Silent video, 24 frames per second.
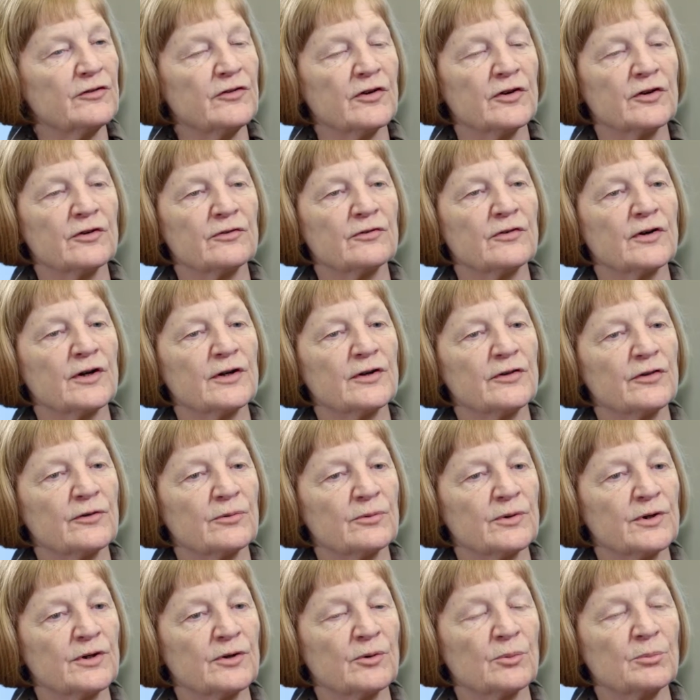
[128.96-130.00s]
identified
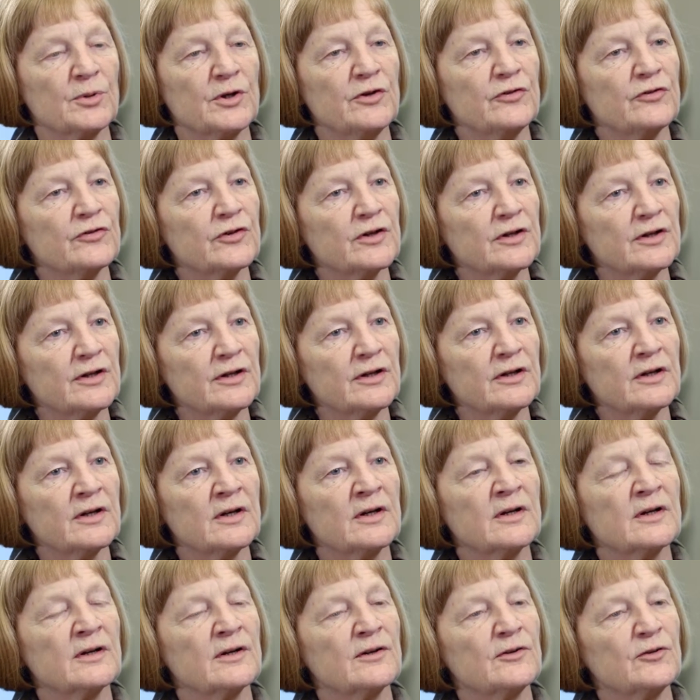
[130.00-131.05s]
3: obesity,
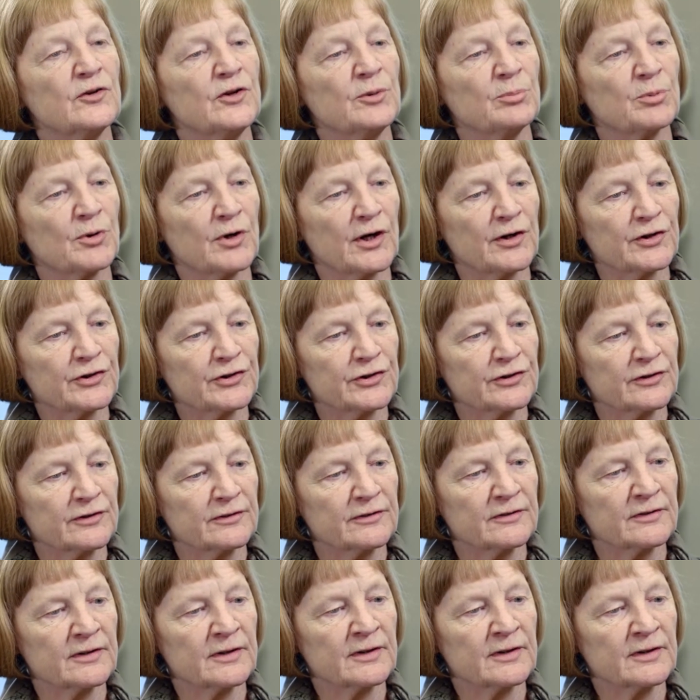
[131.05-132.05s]
depression,